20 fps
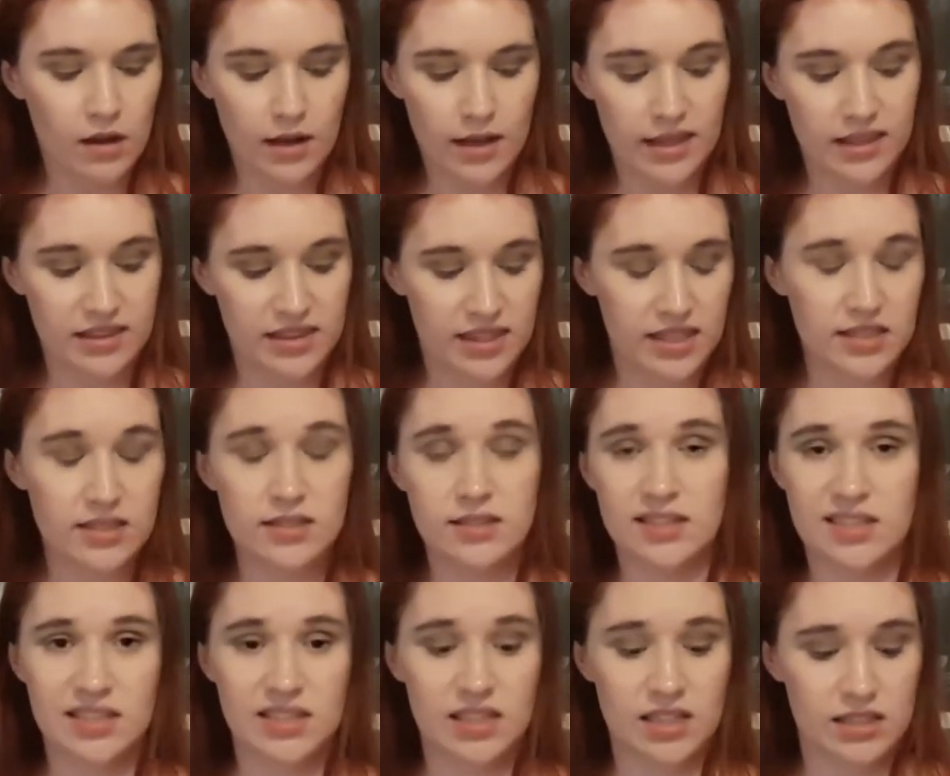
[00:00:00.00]

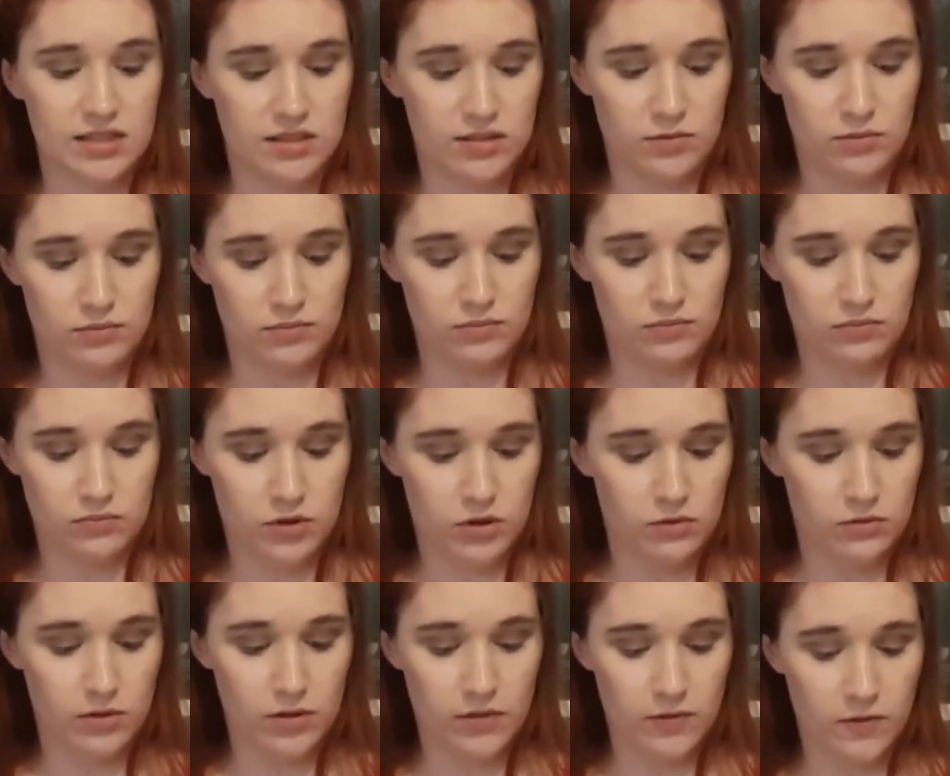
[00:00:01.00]
This is
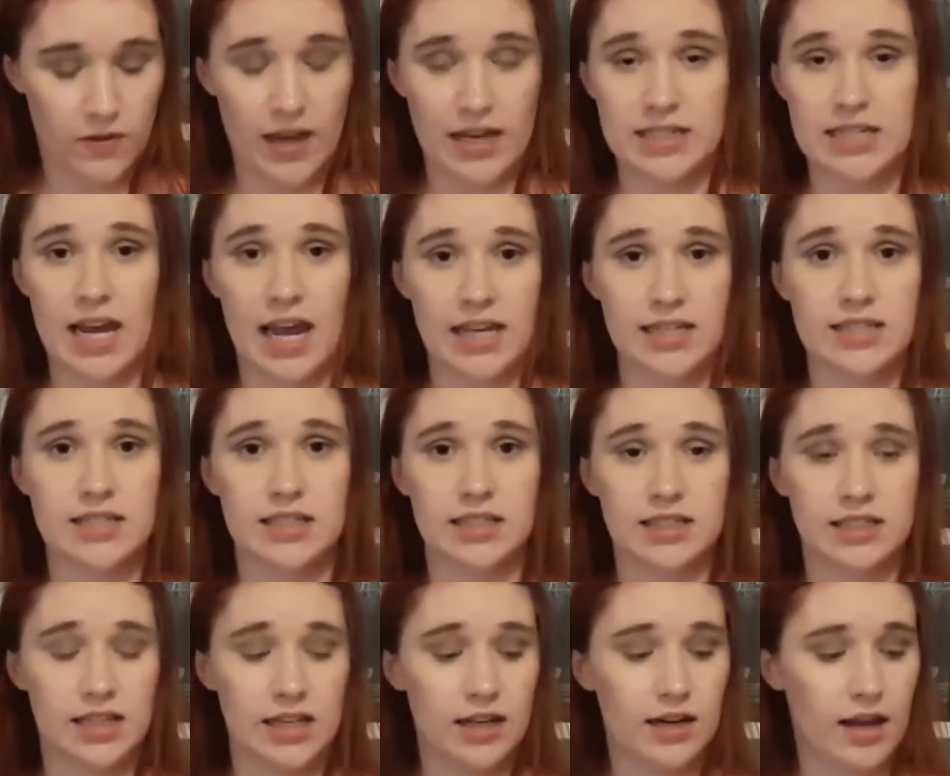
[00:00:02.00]
fantastic
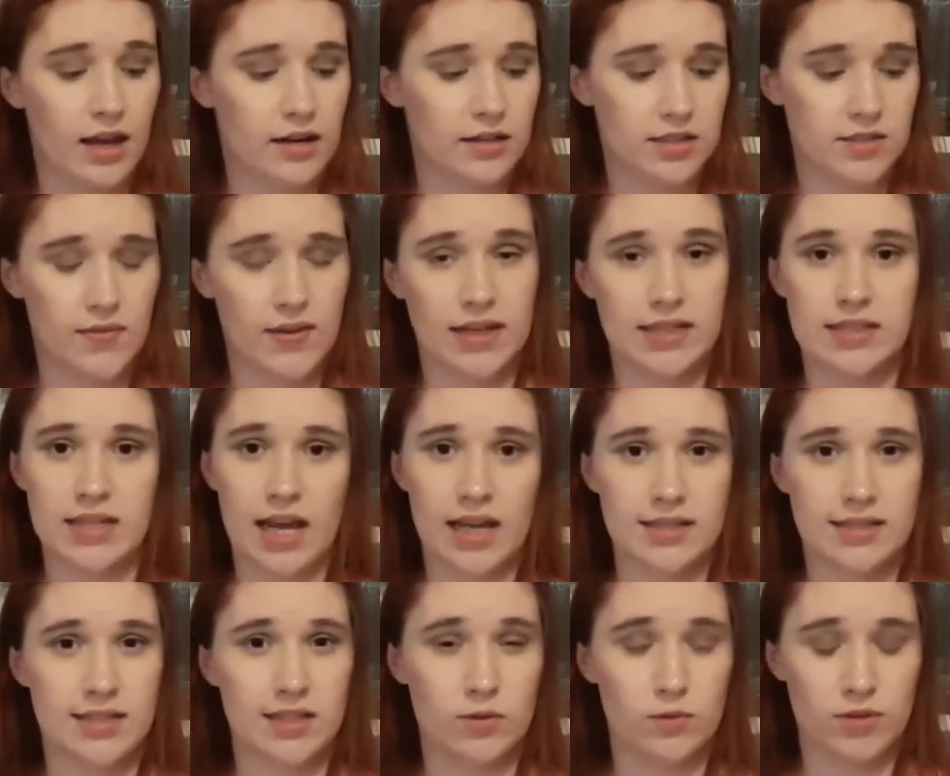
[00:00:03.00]
neat and it's
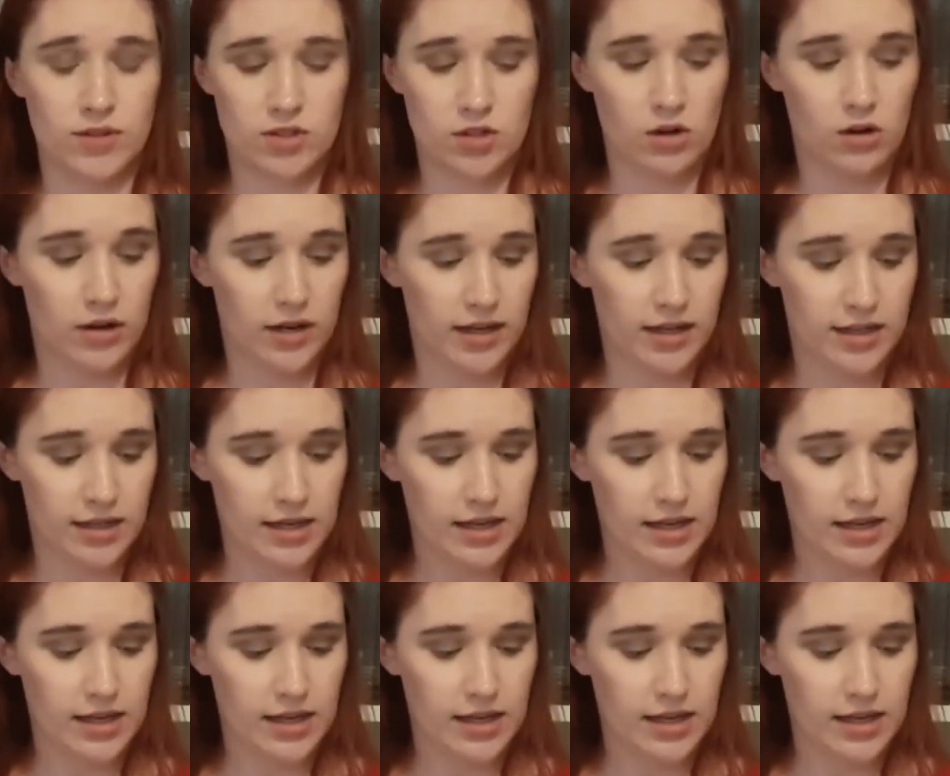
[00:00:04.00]
fantastic with tonic.